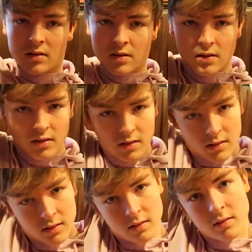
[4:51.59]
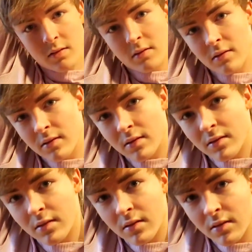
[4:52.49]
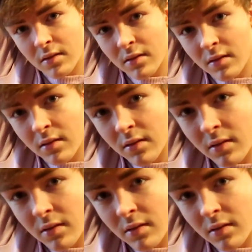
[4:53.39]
that is so cool. Oh